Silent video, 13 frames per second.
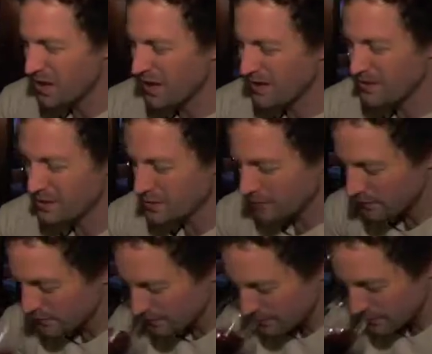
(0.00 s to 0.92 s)
and
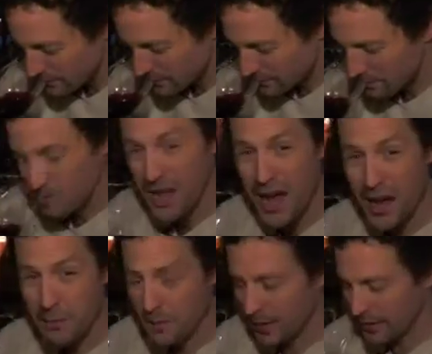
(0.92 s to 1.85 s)

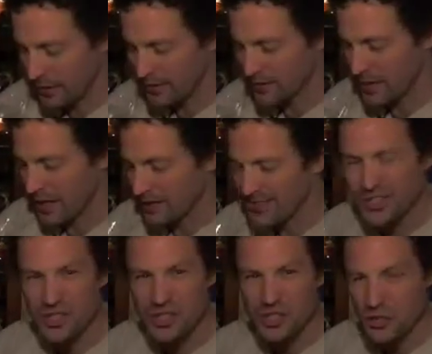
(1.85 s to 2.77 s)
blackberries, like
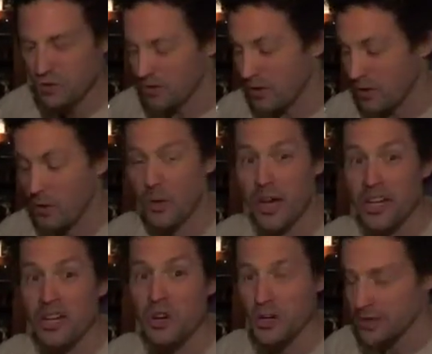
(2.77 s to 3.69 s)
stewed though,
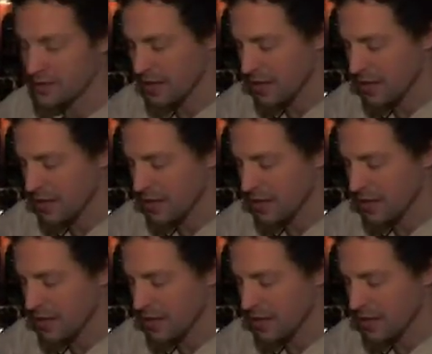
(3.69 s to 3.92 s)
like cooked